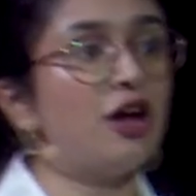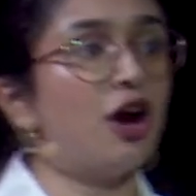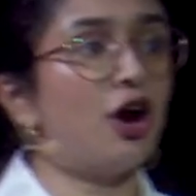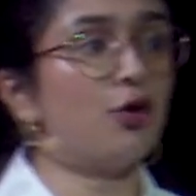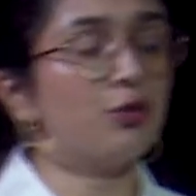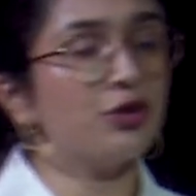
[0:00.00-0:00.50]

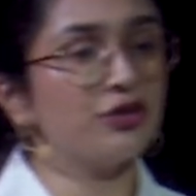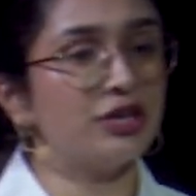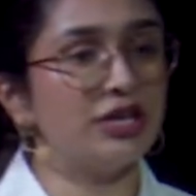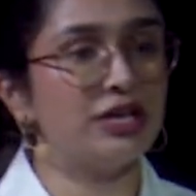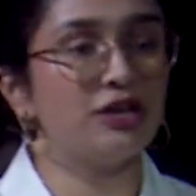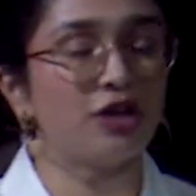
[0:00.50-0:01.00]
are
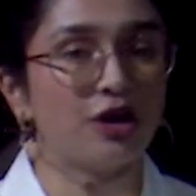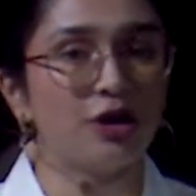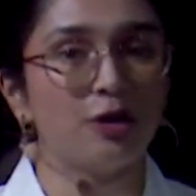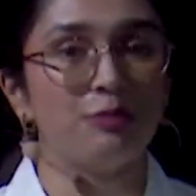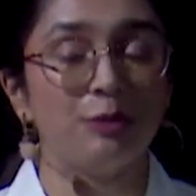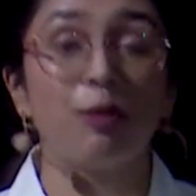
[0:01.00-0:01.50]
really going
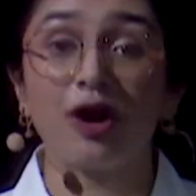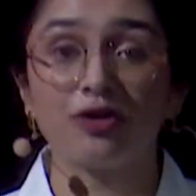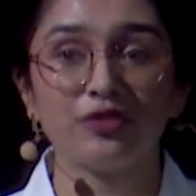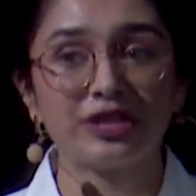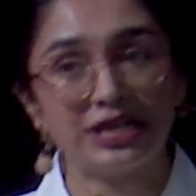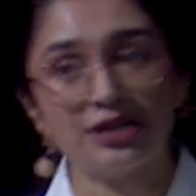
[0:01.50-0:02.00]
to be part of
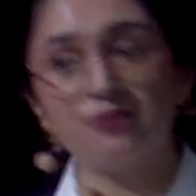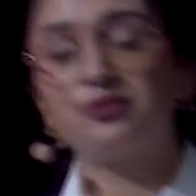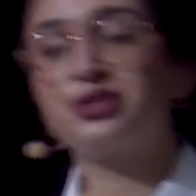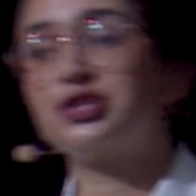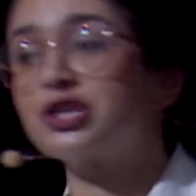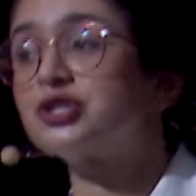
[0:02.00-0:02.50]
the key
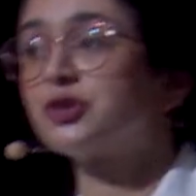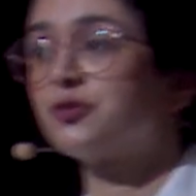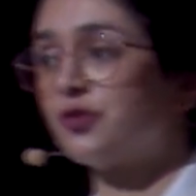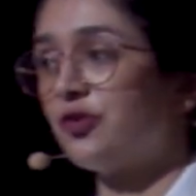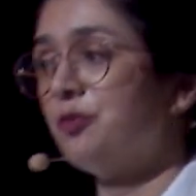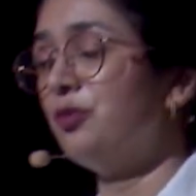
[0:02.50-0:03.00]
infrastructure
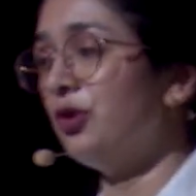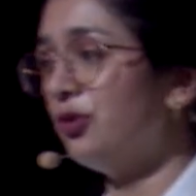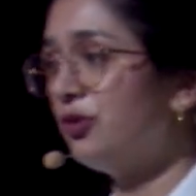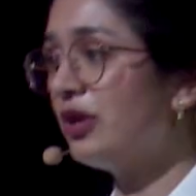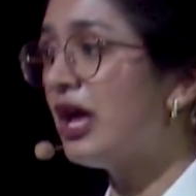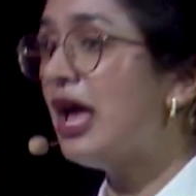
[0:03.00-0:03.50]
for the
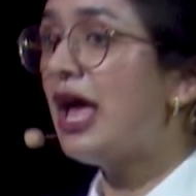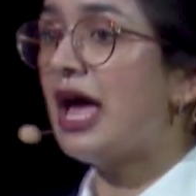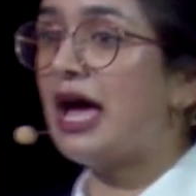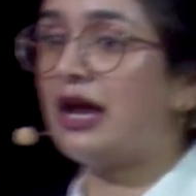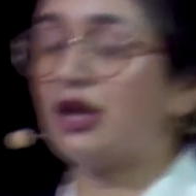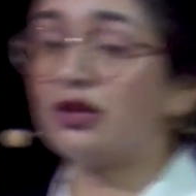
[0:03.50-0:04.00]
moon
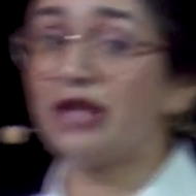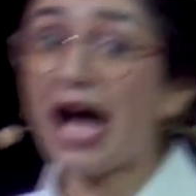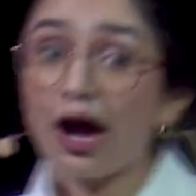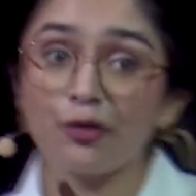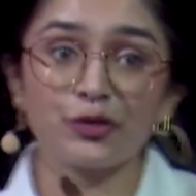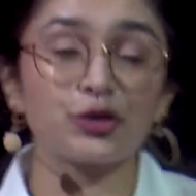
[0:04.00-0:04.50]
and
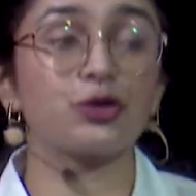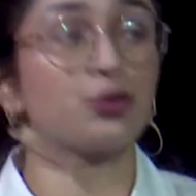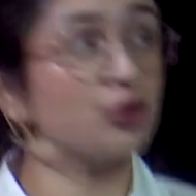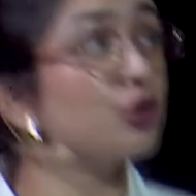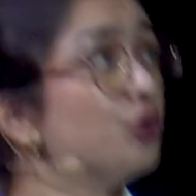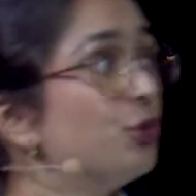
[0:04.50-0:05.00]
allow the
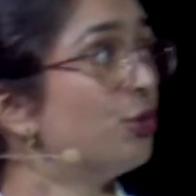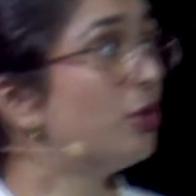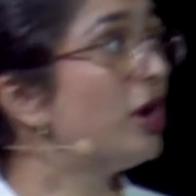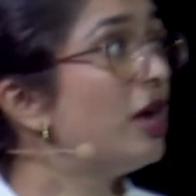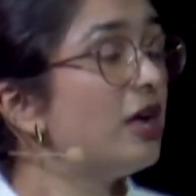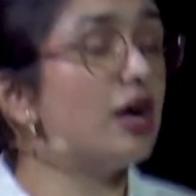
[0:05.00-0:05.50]
crew
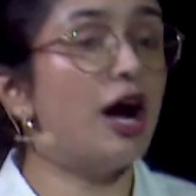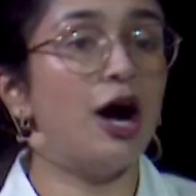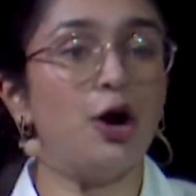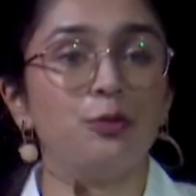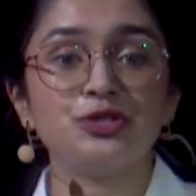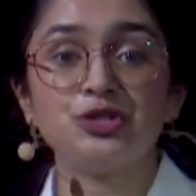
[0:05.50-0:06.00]

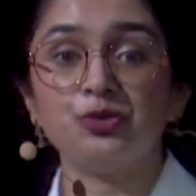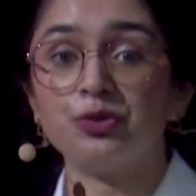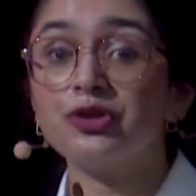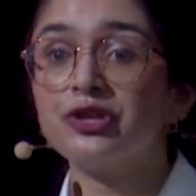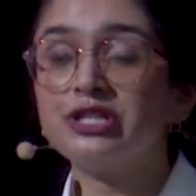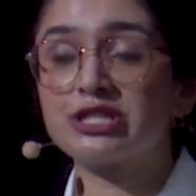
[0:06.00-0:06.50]
to
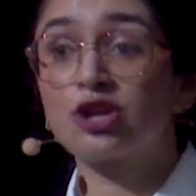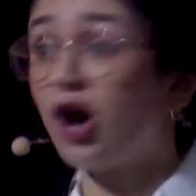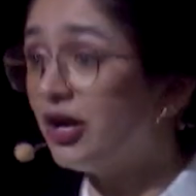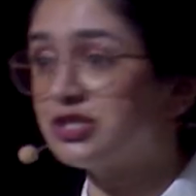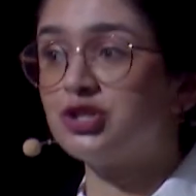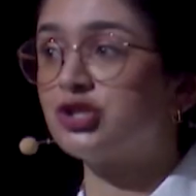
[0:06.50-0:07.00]
really just
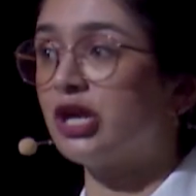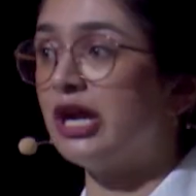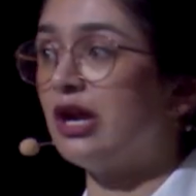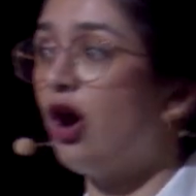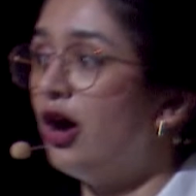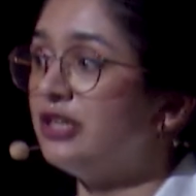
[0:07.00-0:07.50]

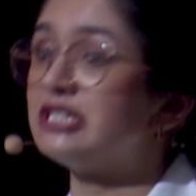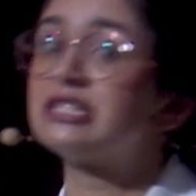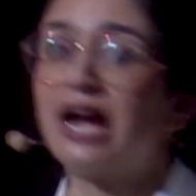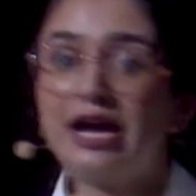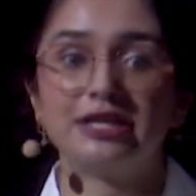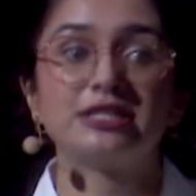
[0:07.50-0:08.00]
concentrate on
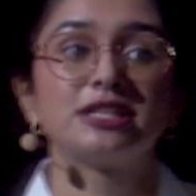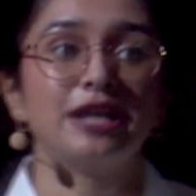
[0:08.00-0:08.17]
science and